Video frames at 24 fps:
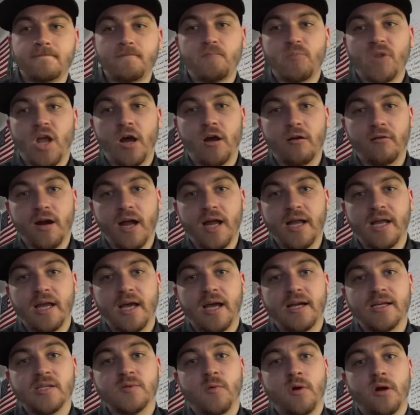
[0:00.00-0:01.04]
Alright
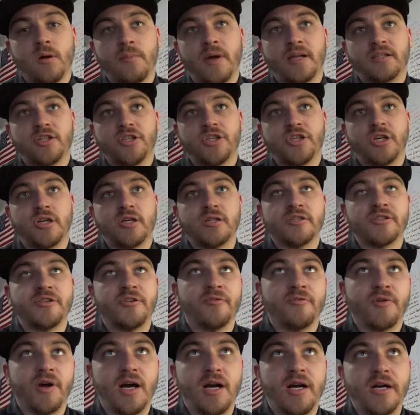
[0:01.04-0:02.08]
guys, welcome back to Sean's
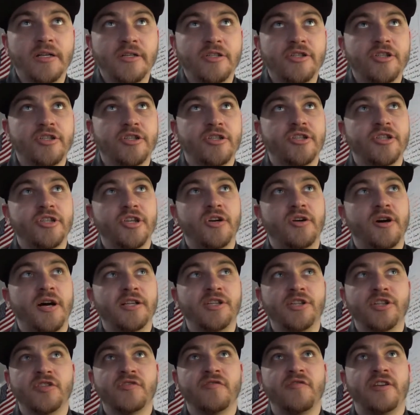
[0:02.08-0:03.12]
Garage. So I
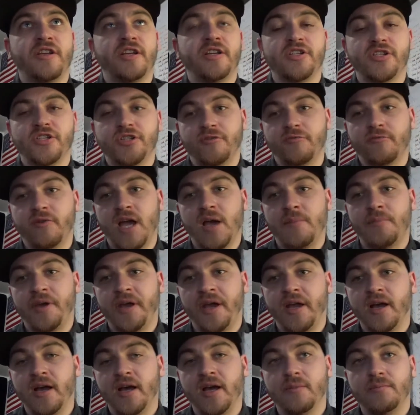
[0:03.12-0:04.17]
just finished
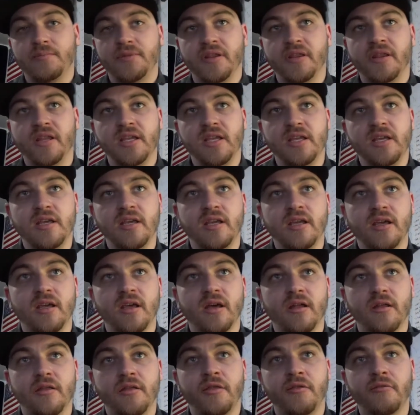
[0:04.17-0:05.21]
wrapping up the
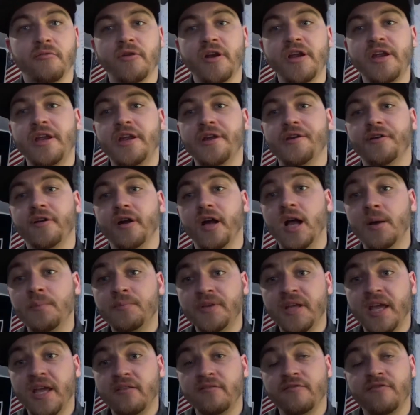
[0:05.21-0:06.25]
3-year
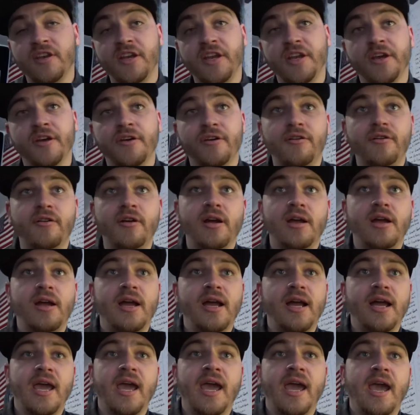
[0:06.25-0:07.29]
update video,
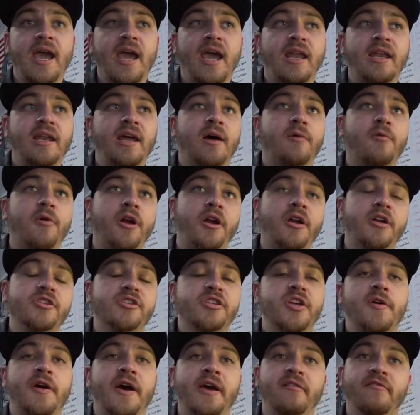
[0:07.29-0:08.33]
and I want to
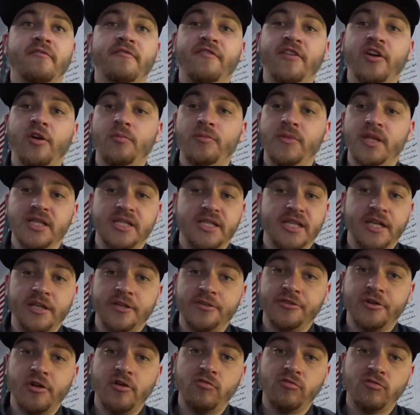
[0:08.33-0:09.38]
just go ahead and film this
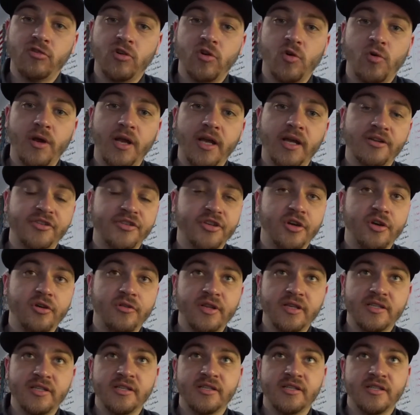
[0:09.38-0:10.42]
intro real quick. So
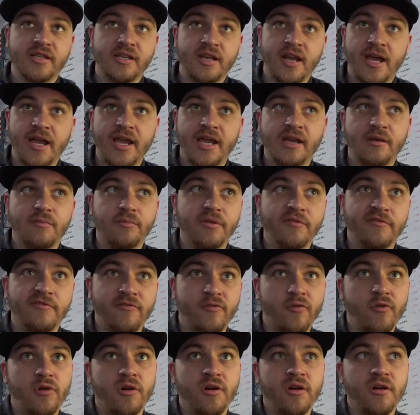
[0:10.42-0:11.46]
this is the night
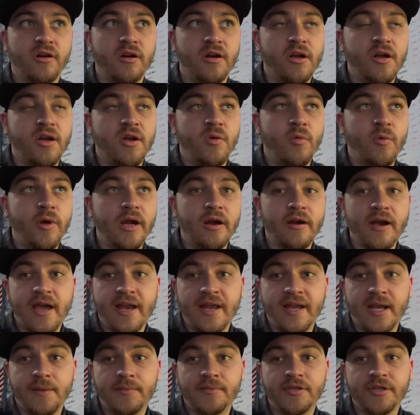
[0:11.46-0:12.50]
before we are
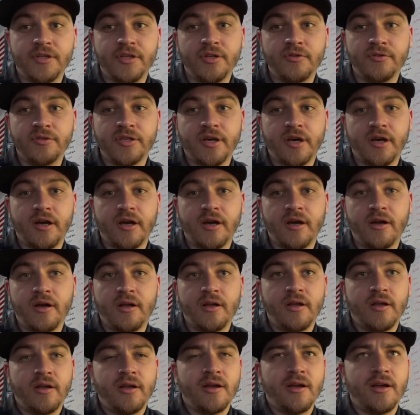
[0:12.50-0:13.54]
heading up to Utah.
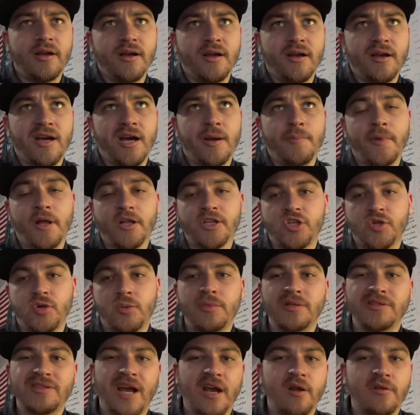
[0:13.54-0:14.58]
I'm not sure I'm
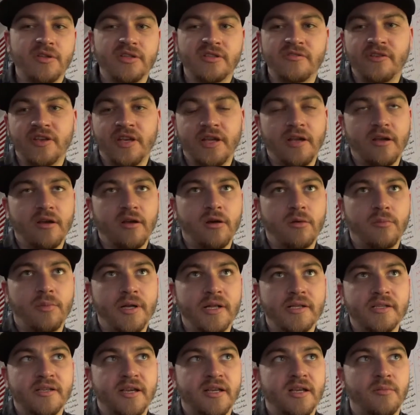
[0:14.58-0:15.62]
going to title this video, but
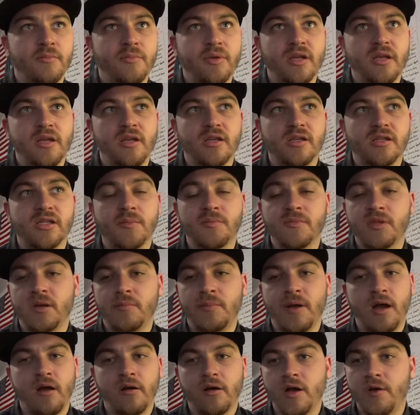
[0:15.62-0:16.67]
it's going to be something
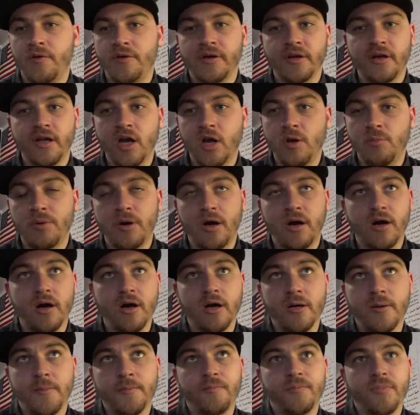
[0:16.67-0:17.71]
about going to
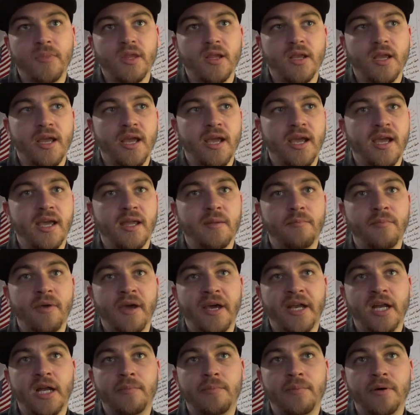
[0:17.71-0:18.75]
Copart and
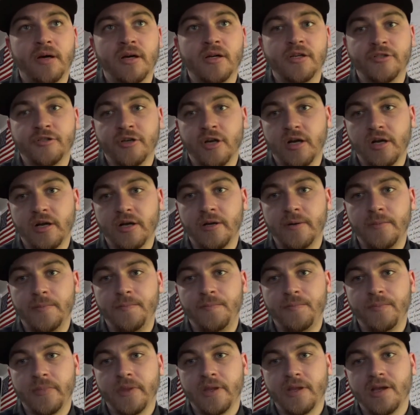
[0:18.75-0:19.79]
picking up a truck.
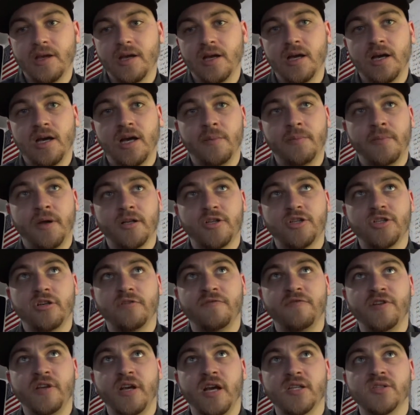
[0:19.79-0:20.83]
I'm not sure
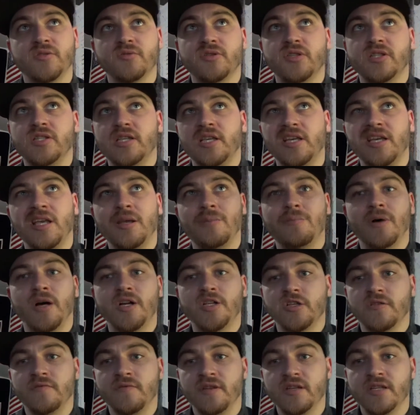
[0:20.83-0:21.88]
if you guys will see
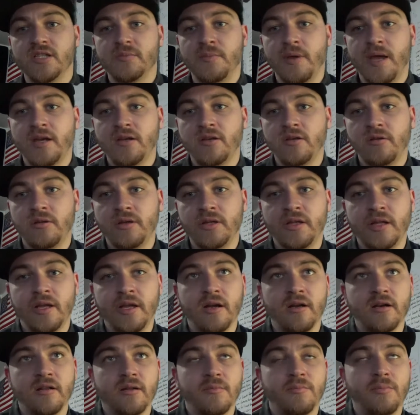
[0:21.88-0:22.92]
much of the dismantle in
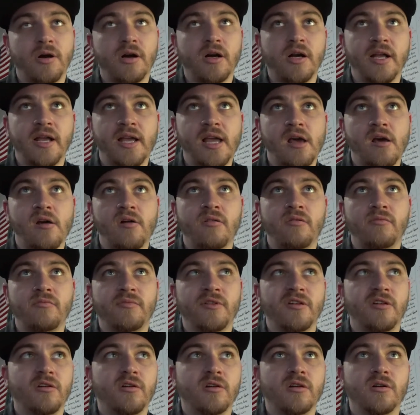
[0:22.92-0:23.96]
there, the parting out,
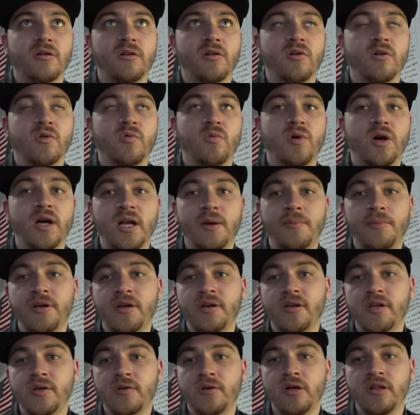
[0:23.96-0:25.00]
or what I'm going to
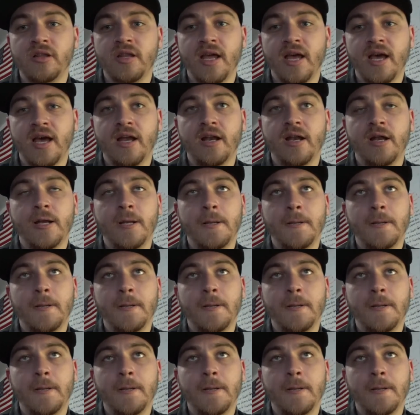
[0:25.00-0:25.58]
do on that.